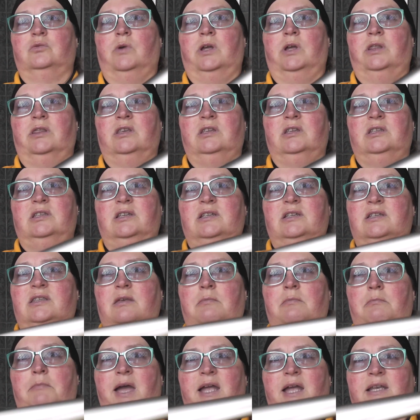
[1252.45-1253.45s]
one. This is
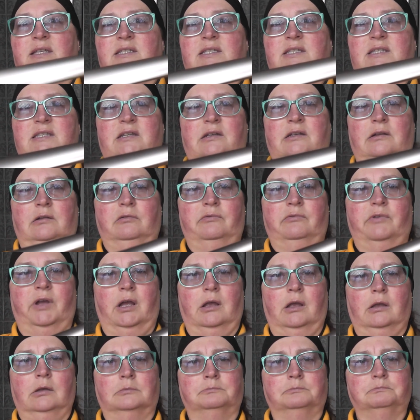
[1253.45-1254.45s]
the matte silver.